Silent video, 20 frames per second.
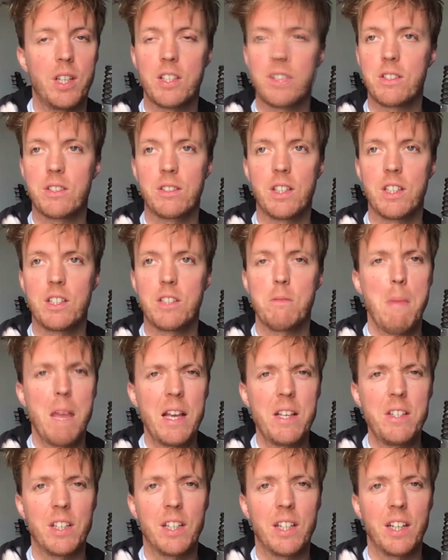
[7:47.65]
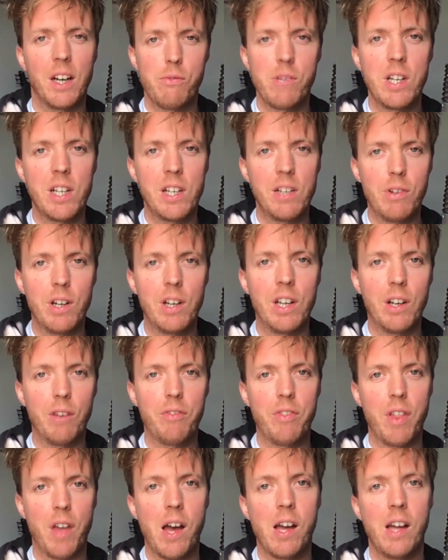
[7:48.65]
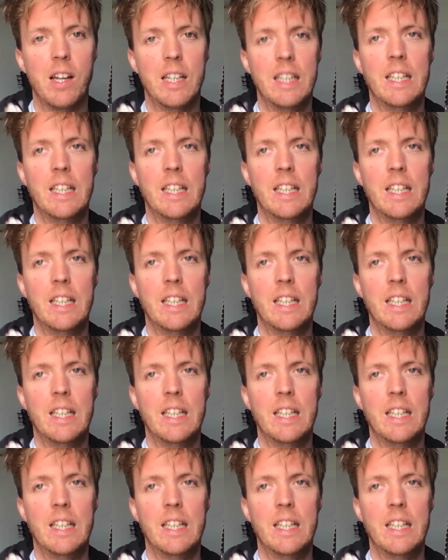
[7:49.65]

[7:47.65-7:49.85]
That's amazing. I really, really love that.